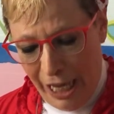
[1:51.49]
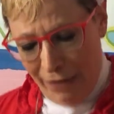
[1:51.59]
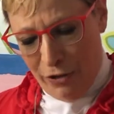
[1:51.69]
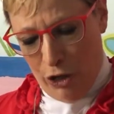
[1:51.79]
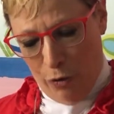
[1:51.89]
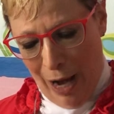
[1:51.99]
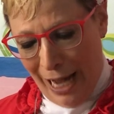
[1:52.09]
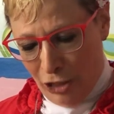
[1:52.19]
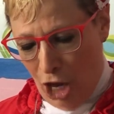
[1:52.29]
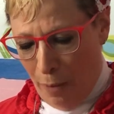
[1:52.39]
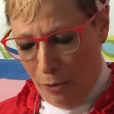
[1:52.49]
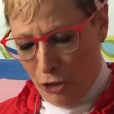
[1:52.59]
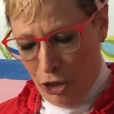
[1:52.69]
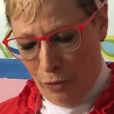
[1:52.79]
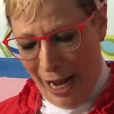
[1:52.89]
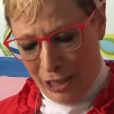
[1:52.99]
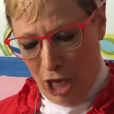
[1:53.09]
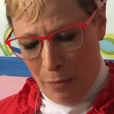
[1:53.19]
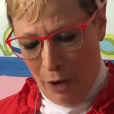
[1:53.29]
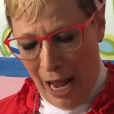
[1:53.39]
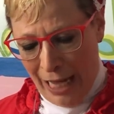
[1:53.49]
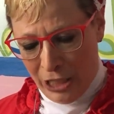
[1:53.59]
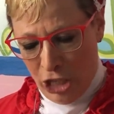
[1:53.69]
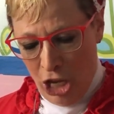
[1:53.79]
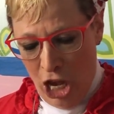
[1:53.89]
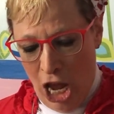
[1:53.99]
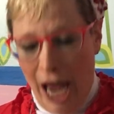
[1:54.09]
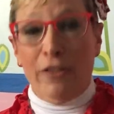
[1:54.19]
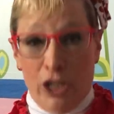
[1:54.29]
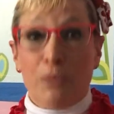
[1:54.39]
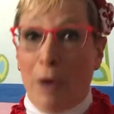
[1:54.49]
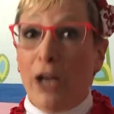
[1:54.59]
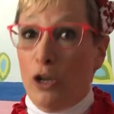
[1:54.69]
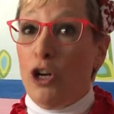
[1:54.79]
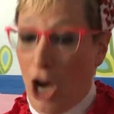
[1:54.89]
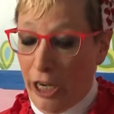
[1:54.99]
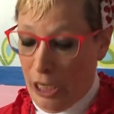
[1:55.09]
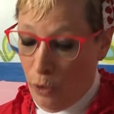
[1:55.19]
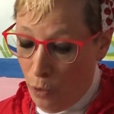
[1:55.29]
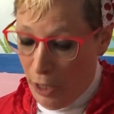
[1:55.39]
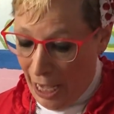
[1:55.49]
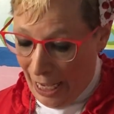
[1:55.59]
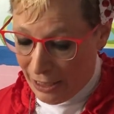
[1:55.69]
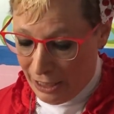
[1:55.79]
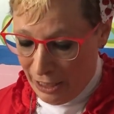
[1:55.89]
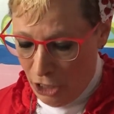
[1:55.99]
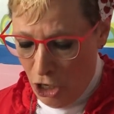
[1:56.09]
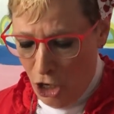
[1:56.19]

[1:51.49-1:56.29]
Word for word: Even grasshoppers, the grasshopper asked. And the spider nodded. Oh, yes.